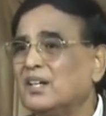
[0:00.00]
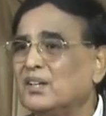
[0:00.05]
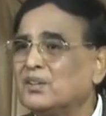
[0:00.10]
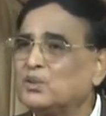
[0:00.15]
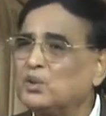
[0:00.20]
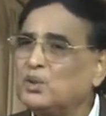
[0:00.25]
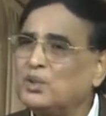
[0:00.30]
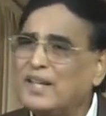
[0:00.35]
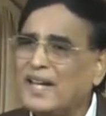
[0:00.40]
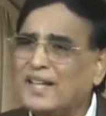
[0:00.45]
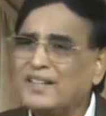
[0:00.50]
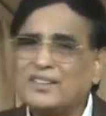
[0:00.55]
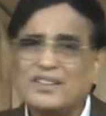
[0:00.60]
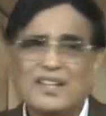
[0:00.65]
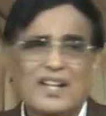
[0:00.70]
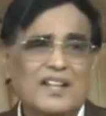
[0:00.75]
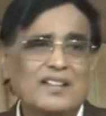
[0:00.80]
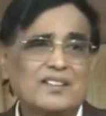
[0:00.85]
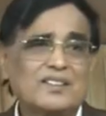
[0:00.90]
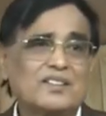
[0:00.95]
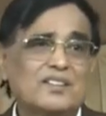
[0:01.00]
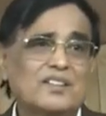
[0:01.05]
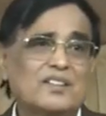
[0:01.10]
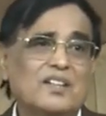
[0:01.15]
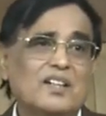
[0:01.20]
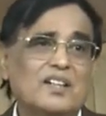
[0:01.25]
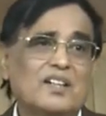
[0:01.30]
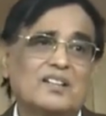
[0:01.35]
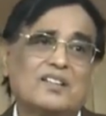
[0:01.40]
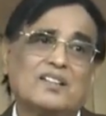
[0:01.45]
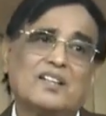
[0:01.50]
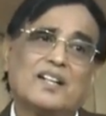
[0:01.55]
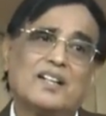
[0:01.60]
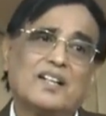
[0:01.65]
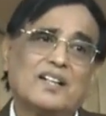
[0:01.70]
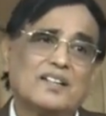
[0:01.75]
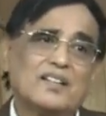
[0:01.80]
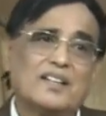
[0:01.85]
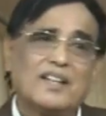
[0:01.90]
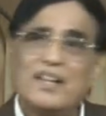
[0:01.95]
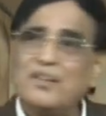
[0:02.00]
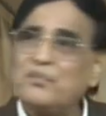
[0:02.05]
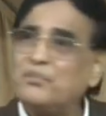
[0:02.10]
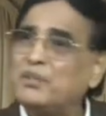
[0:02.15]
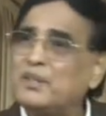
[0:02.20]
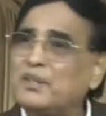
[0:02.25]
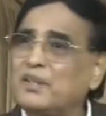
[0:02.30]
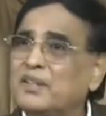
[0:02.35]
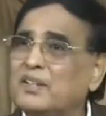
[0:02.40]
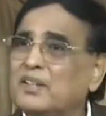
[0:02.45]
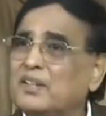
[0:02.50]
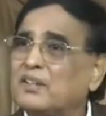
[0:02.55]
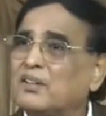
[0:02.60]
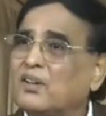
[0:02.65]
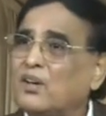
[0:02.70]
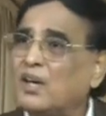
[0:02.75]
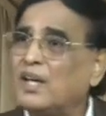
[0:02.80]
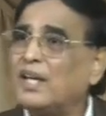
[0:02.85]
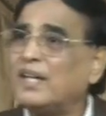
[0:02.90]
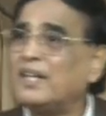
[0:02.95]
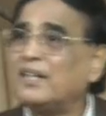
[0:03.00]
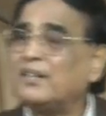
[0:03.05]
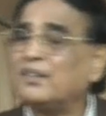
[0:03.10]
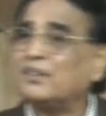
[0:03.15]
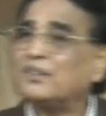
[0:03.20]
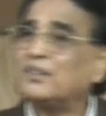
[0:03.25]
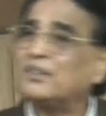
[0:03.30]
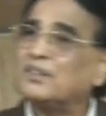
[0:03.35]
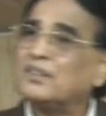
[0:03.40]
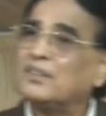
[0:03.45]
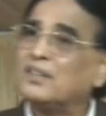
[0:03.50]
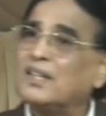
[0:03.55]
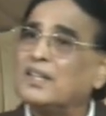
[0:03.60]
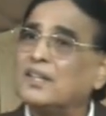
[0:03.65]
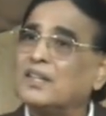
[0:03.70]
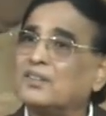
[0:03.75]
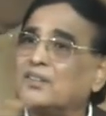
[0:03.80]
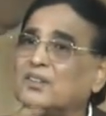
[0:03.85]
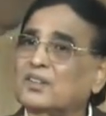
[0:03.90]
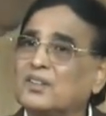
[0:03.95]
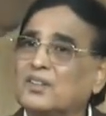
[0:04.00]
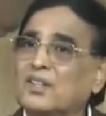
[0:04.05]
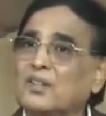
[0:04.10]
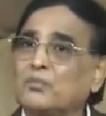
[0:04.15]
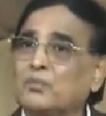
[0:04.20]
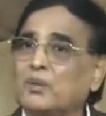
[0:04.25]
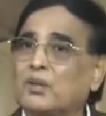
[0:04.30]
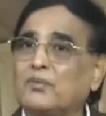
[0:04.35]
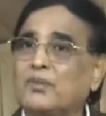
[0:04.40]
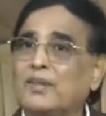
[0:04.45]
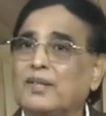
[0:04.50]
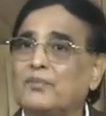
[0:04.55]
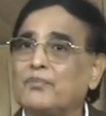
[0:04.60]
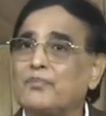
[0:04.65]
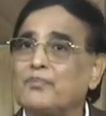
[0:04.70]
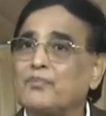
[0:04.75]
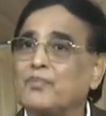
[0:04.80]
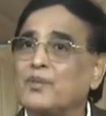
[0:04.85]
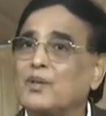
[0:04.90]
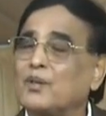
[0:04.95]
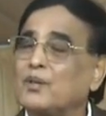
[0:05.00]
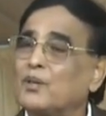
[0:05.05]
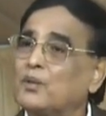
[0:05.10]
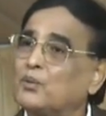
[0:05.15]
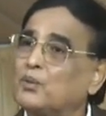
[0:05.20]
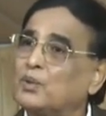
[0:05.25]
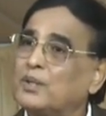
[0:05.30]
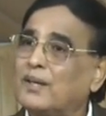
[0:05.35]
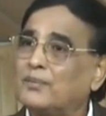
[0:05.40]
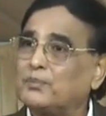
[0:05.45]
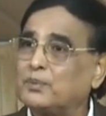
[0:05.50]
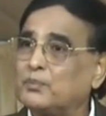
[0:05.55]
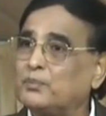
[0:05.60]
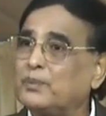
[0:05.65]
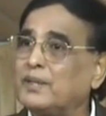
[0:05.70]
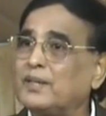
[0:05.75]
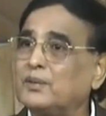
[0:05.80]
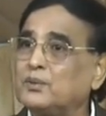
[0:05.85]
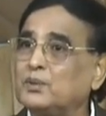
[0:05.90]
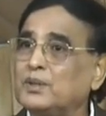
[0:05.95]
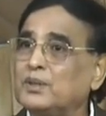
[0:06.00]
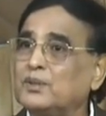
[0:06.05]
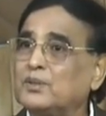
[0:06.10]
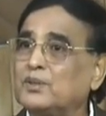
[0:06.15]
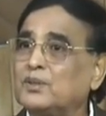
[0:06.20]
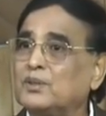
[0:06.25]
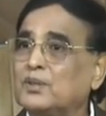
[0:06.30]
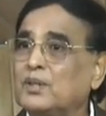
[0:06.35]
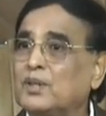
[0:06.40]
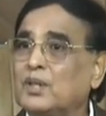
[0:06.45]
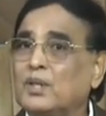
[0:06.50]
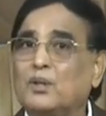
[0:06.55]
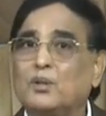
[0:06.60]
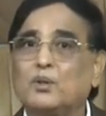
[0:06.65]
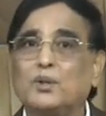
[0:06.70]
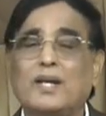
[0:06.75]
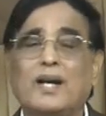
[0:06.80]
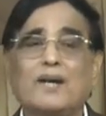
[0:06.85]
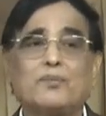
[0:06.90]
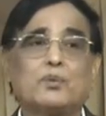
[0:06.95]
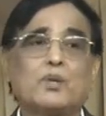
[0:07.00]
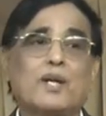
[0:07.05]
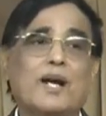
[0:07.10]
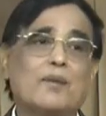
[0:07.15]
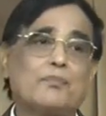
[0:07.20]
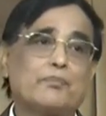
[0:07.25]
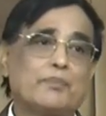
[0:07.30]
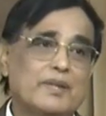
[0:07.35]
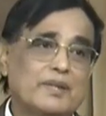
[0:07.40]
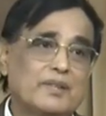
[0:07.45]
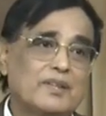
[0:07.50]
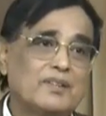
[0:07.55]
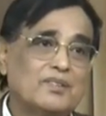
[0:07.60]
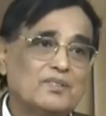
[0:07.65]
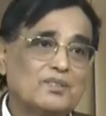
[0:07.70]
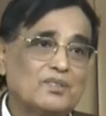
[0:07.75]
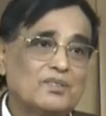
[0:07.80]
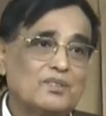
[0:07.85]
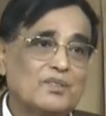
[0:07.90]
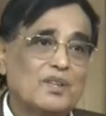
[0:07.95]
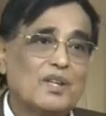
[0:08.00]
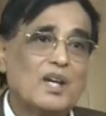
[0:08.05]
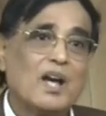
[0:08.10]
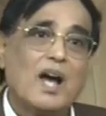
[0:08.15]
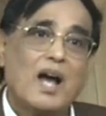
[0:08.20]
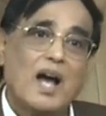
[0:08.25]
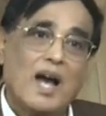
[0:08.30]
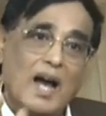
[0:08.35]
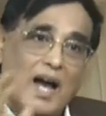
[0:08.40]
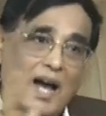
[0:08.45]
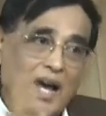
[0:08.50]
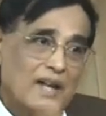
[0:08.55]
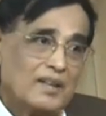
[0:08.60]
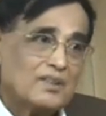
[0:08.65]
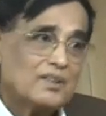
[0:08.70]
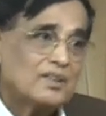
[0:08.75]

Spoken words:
So like that, there are everywhere, there are teething problem. We have to bear with, we have to have patience, and